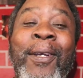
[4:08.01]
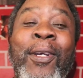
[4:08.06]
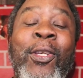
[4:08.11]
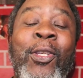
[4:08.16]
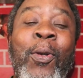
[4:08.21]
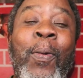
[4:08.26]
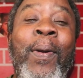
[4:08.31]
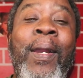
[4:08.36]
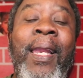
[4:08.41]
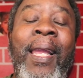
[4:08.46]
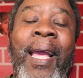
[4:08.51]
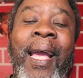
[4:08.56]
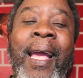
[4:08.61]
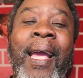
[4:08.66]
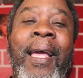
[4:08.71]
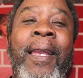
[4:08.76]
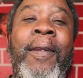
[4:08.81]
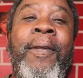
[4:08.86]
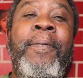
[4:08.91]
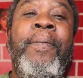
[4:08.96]
So we
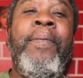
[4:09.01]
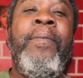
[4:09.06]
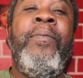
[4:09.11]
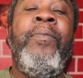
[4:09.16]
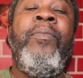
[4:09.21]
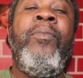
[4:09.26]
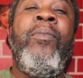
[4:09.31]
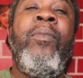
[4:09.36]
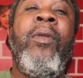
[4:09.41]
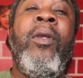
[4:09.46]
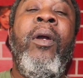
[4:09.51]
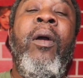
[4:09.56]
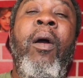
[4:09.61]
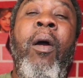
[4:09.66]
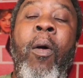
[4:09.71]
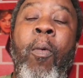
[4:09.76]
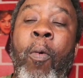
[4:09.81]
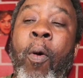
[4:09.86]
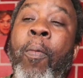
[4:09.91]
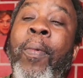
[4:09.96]
land.
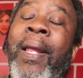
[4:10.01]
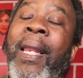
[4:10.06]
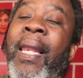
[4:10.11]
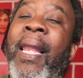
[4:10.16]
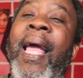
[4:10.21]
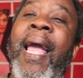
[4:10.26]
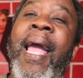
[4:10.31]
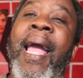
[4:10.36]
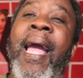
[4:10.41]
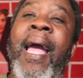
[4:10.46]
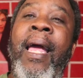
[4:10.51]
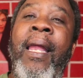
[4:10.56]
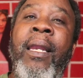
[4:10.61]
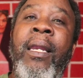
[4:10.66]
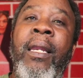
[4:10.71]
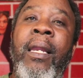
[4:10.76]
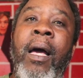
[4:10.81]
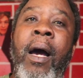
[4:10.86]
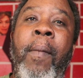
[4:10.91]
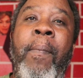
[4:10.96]
When we
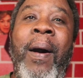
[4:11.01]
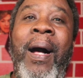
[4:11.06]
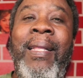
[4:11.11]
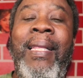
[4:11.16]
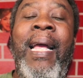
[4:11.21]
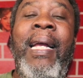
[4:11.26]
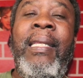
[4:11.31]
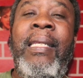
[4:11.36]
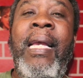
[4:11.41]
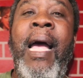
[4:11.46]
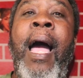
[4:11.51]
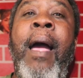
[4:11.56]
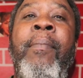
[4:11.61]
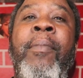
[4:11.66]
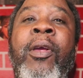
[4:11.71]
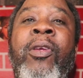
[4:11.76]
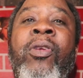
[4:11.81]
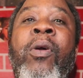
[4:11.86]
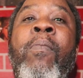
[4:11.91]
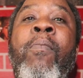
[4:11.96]
land, about that time,
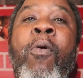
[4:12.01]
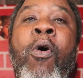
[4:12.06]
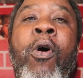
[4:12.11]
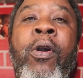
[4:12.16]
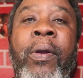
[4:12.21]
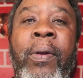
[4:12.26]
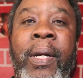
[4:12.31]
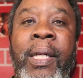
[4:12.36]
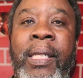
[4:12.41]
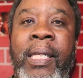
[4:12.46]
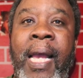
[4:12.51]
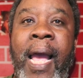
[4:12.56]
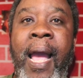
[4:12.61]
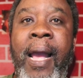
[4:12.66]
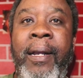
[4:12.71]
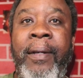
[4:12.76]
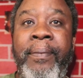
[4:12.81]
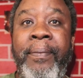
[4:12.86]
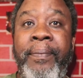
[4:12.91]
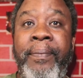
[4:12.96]
there's a mortar attack.